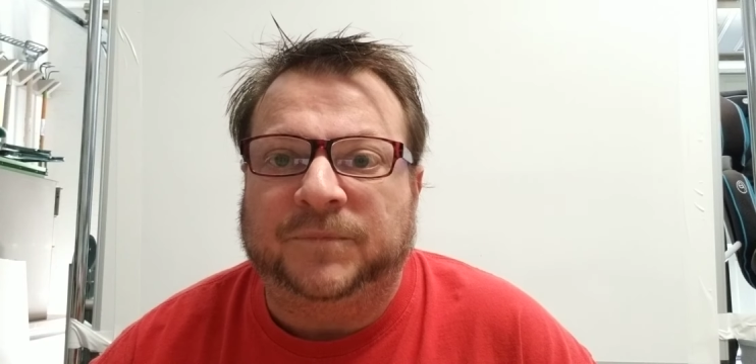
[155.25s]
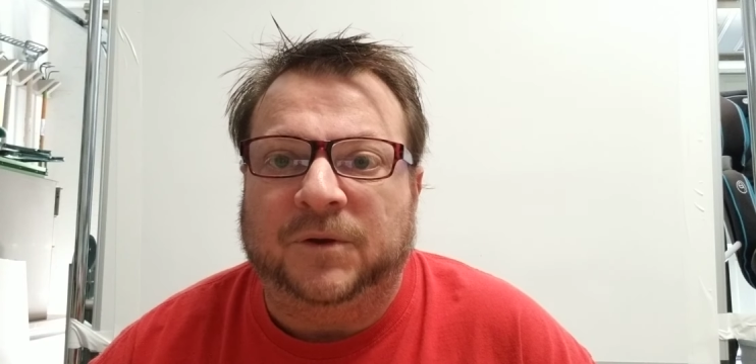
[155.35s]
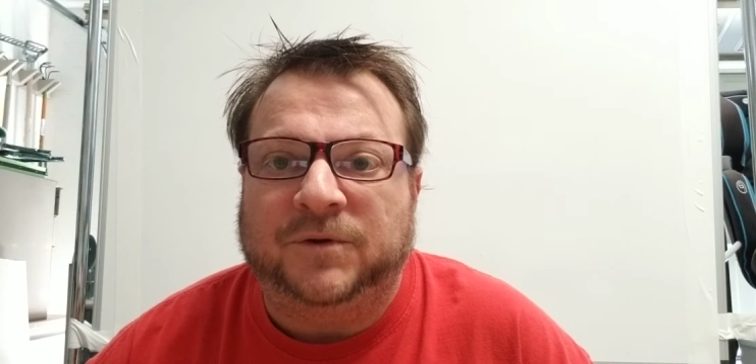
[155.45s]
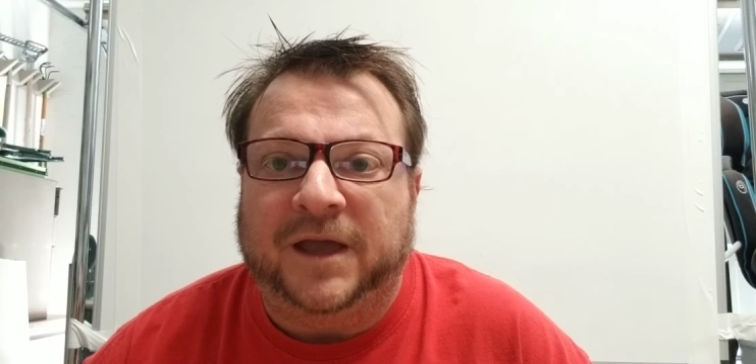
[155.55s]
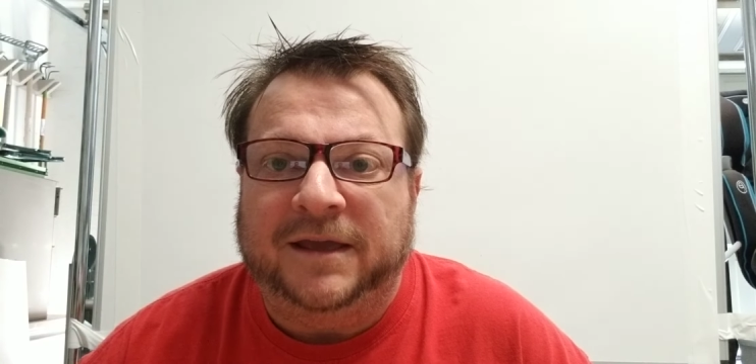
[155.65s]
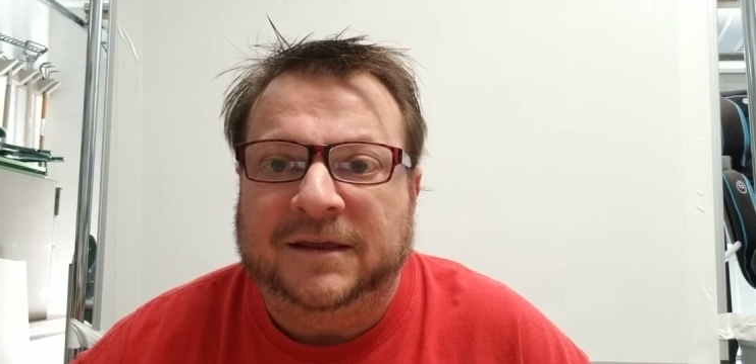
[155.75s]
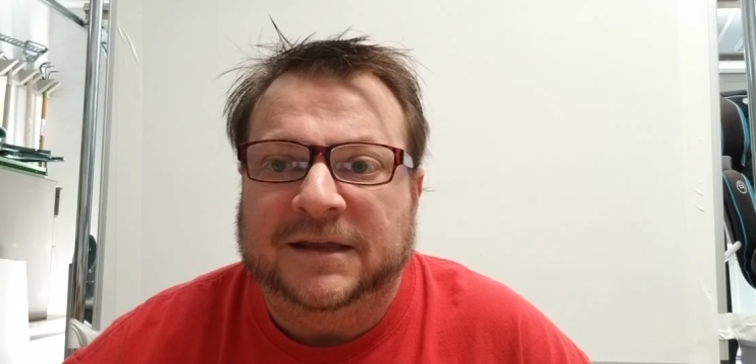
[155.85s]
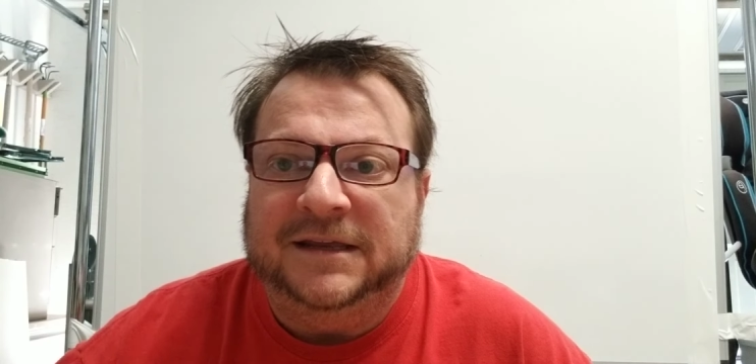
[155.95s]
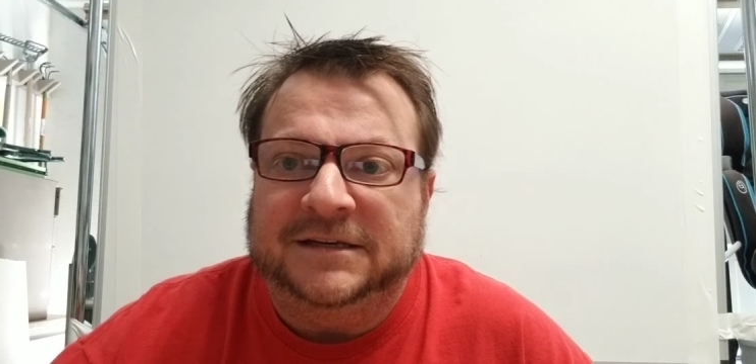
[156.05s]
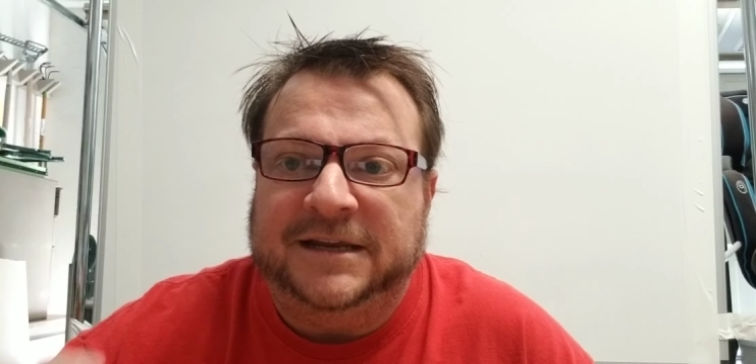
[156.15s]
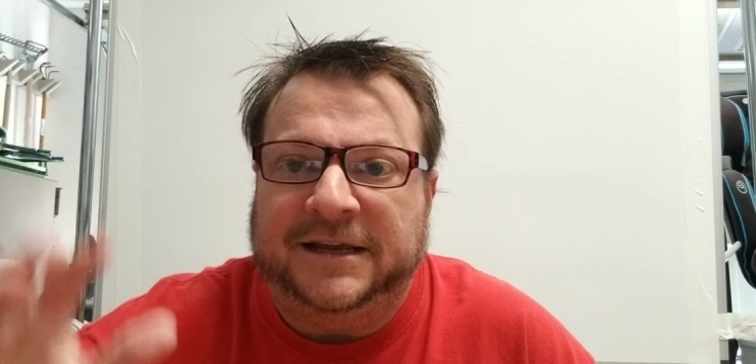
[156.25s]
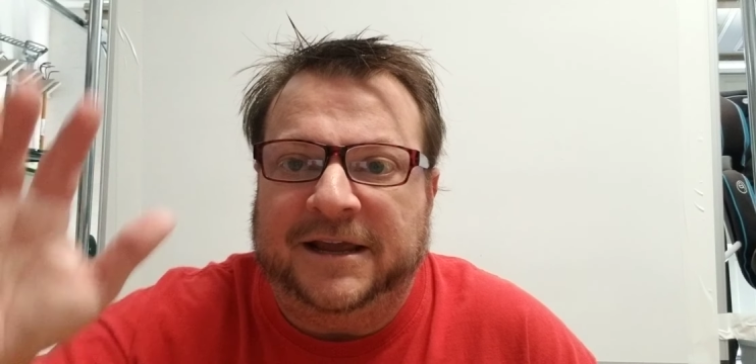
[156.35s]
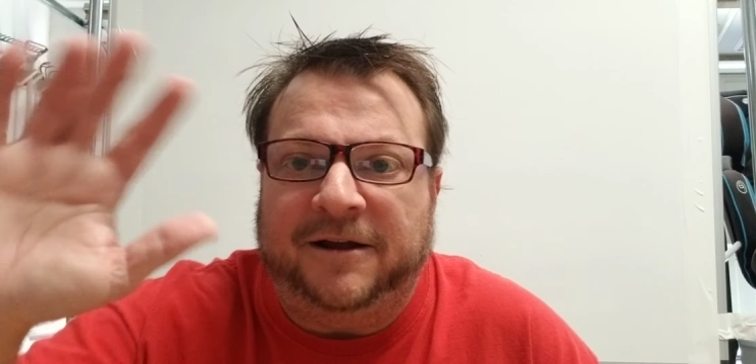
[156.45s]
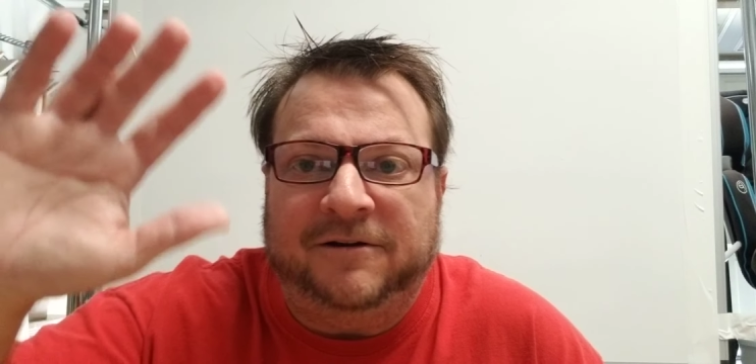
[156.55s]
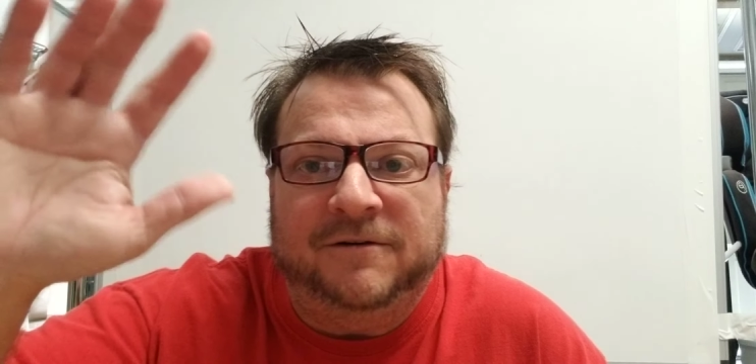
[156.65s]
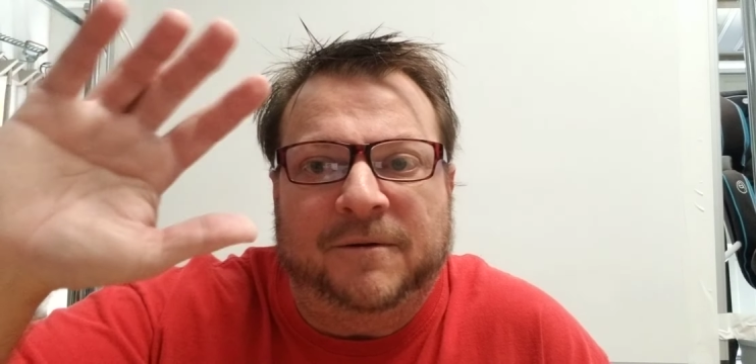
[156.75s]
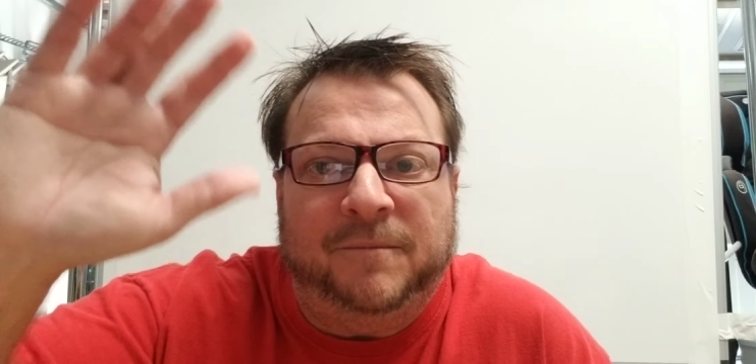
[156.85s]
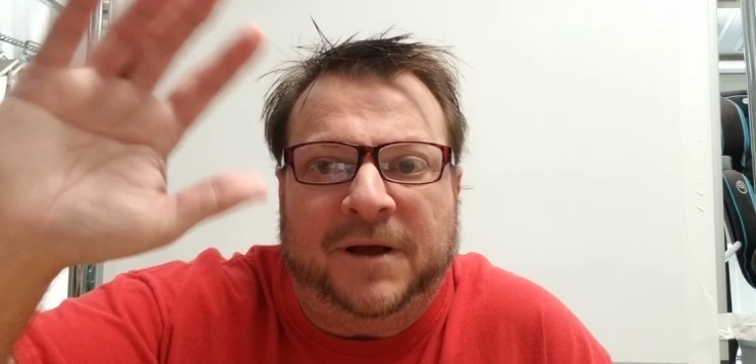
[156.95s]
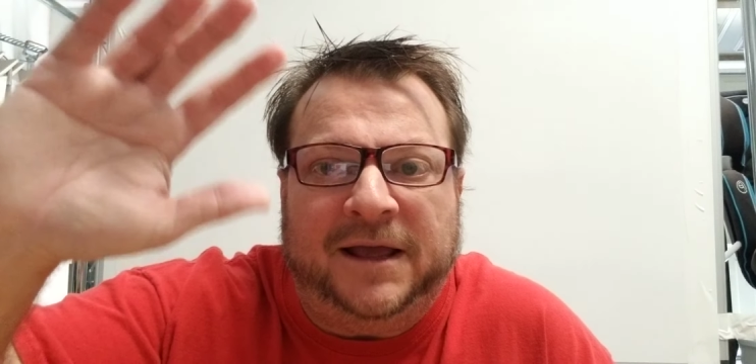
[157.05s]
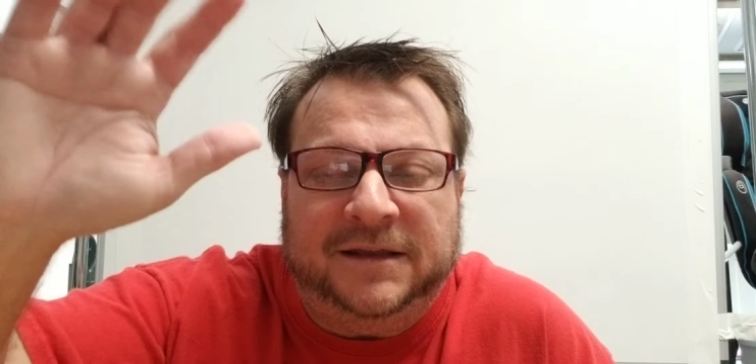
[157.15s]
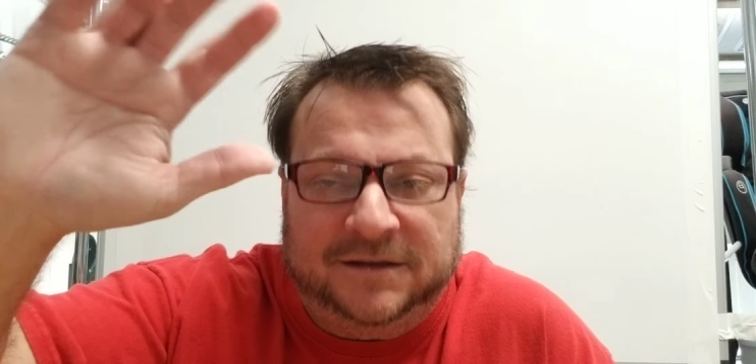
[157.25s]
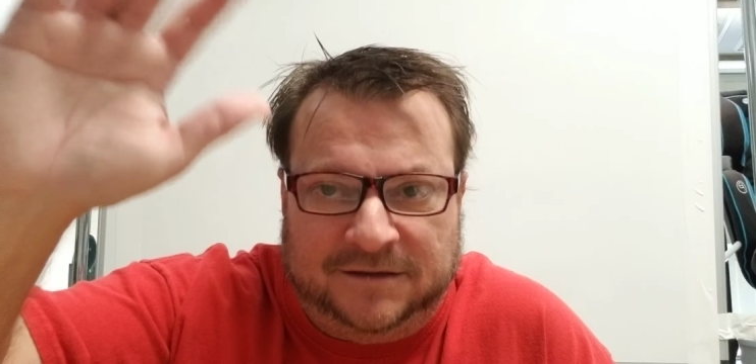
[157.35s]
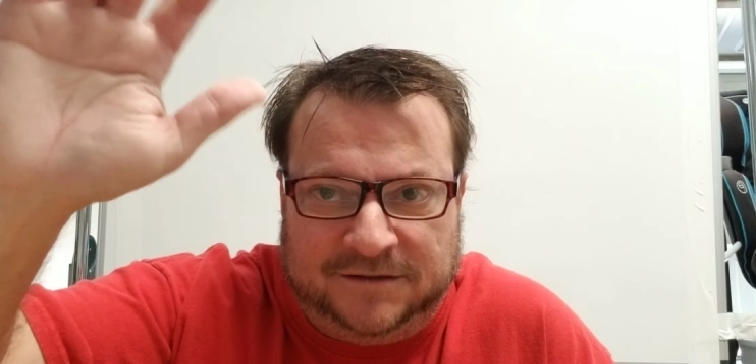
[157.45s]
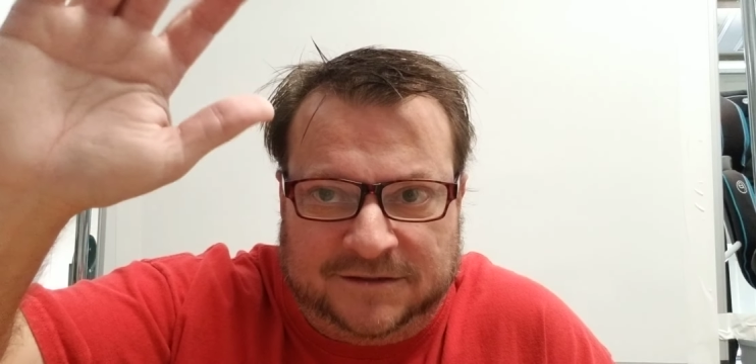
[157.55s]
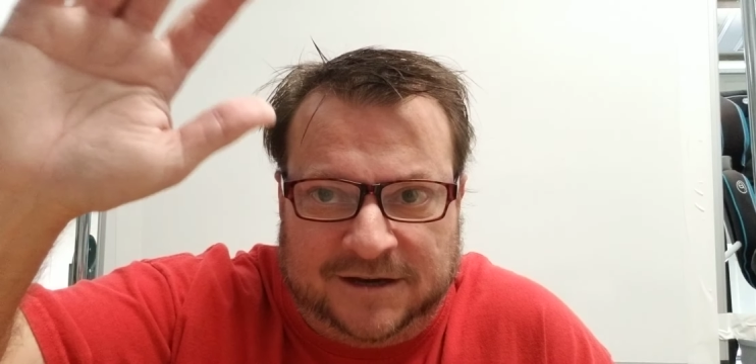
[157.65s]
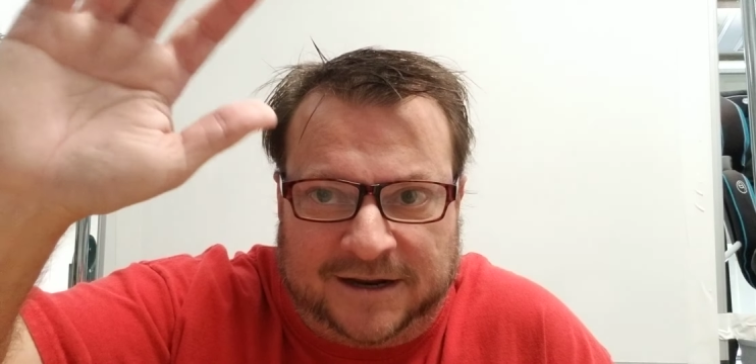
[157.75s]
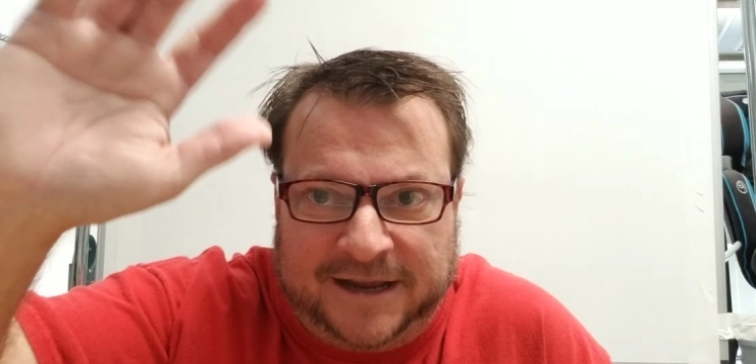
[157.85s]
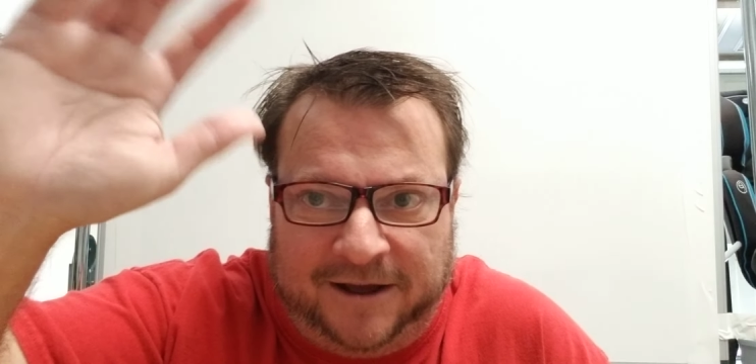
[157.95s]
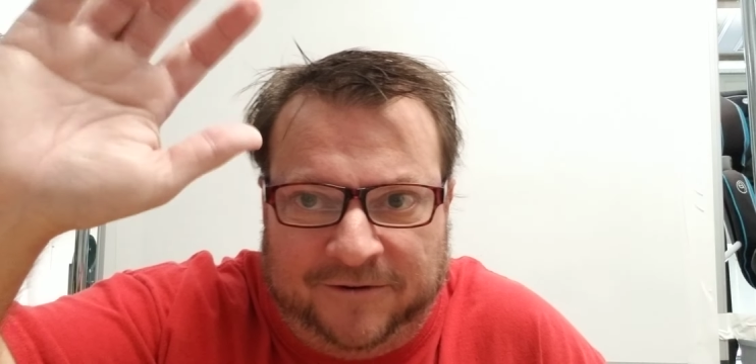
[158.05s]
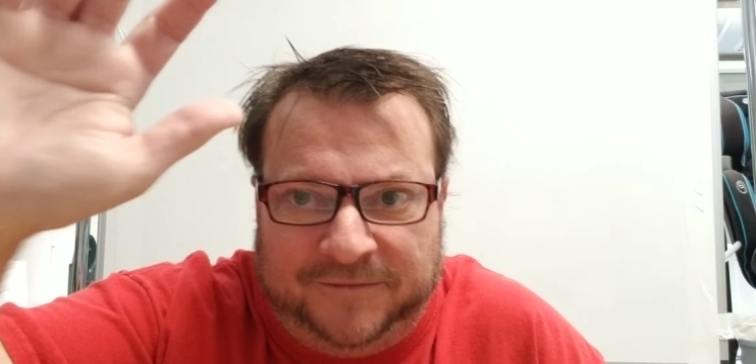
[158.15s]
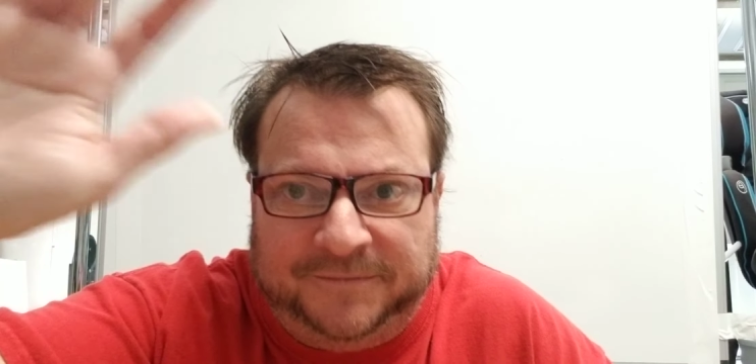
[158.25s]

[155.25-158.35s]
Okay? Take care. Bye. Doc out.